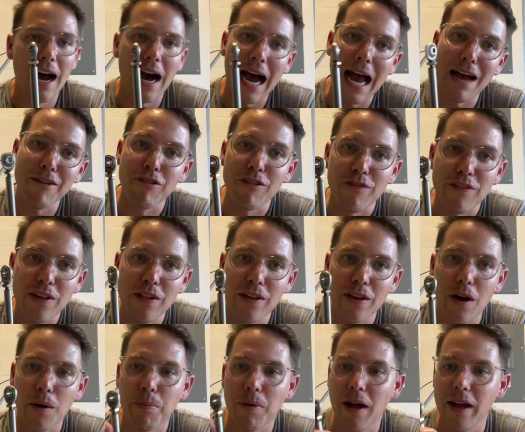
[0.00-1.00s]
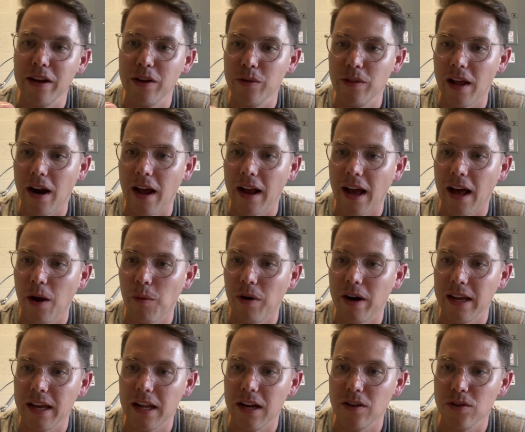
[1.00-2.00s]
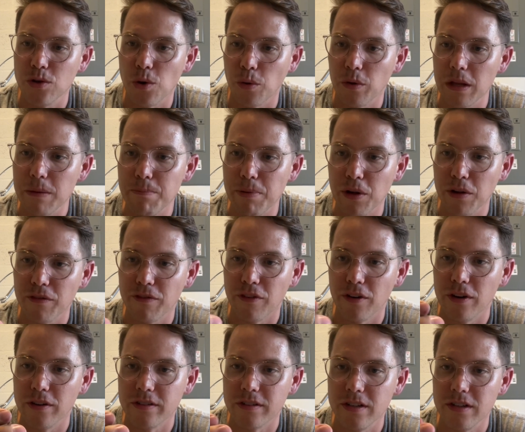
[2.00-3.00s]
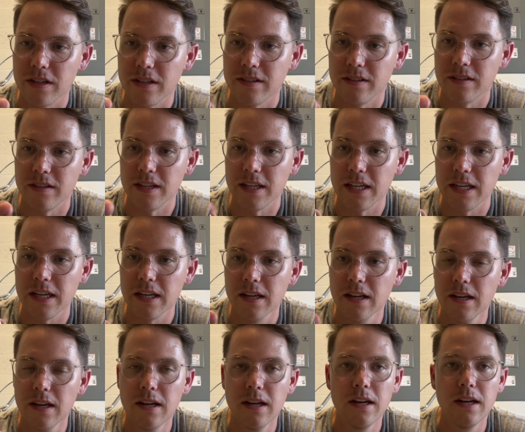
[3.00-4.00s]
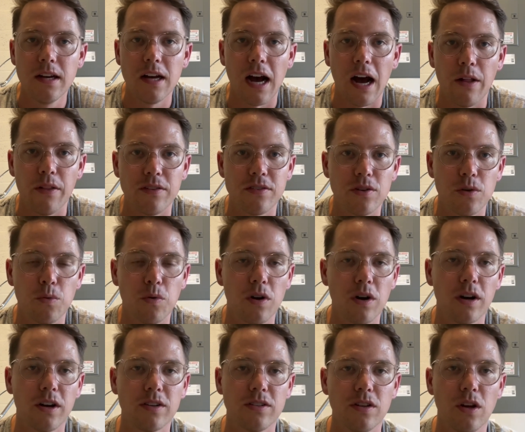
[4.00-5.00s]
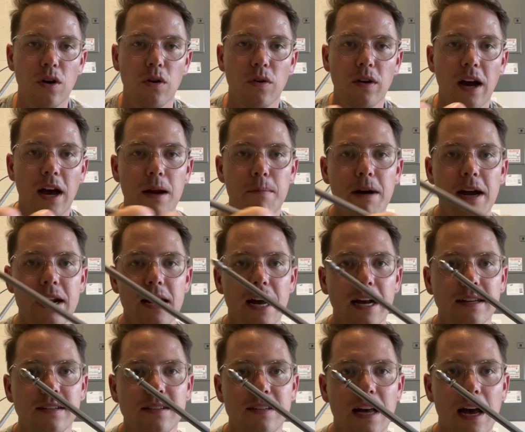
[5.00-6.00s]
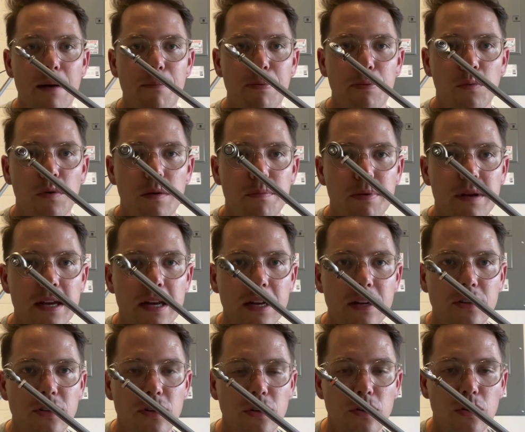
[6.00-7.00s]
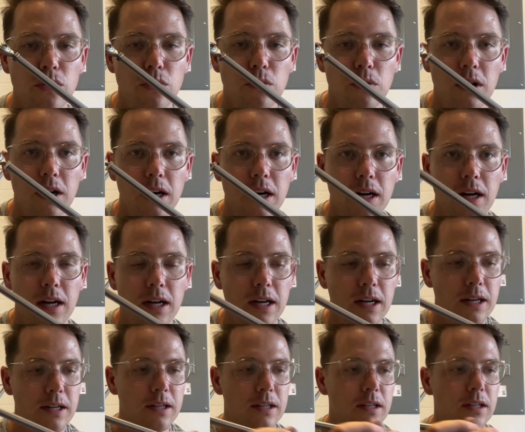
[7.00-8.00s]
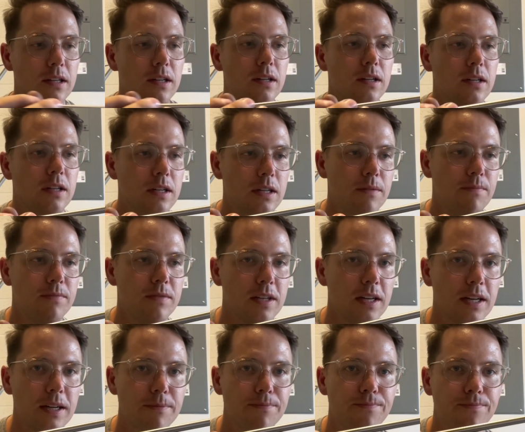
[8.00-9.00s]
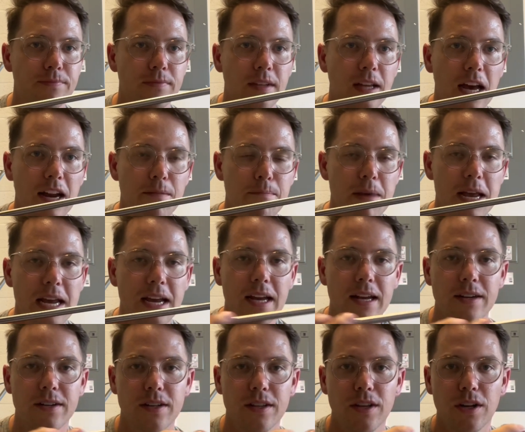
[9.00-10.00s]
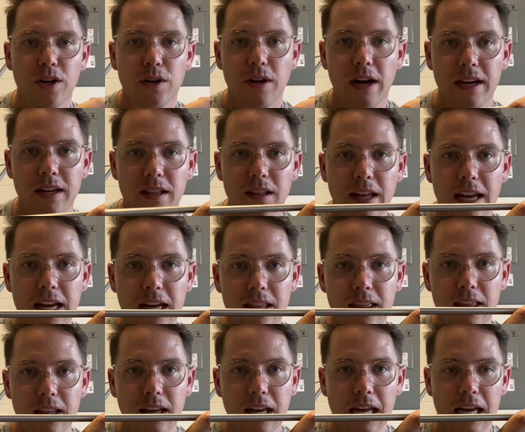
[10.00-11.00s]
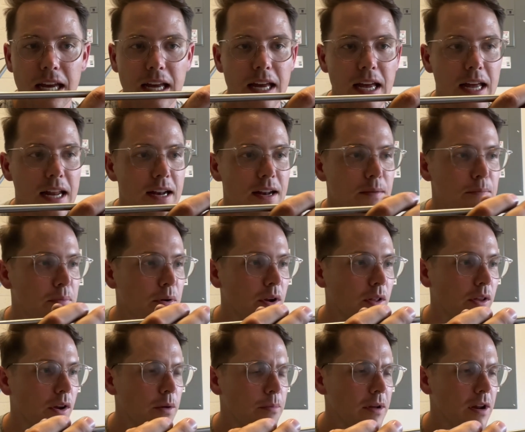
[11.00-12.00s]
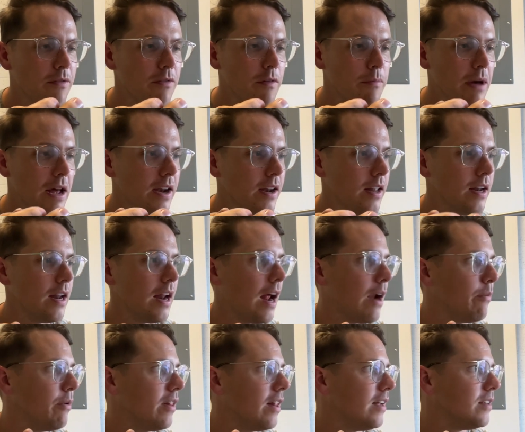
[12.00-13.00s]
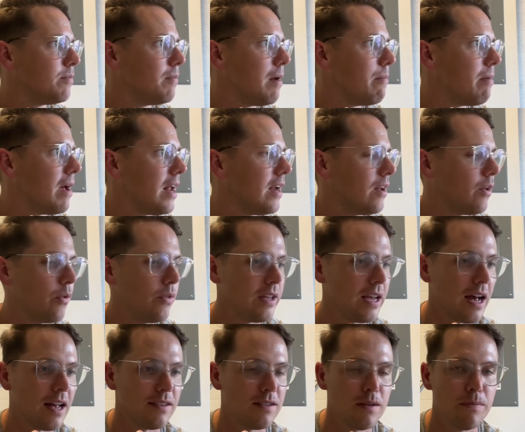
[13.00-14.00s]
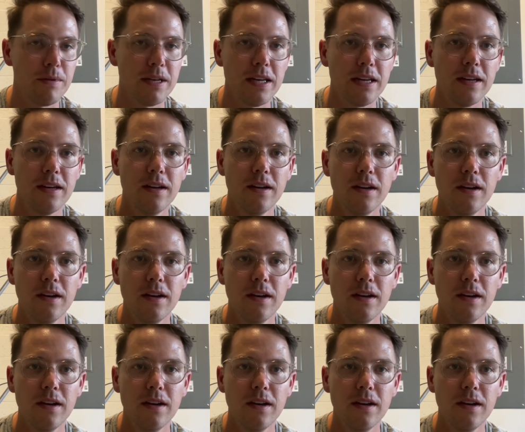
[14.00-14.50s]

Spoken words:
I have a feeling I'll probably do that. I kind of want to get it totally built first and just see how this will work. So kind of my next step would be to kind of make it to the correct length and put a little bit of a bend in it. I realize my bend only has to be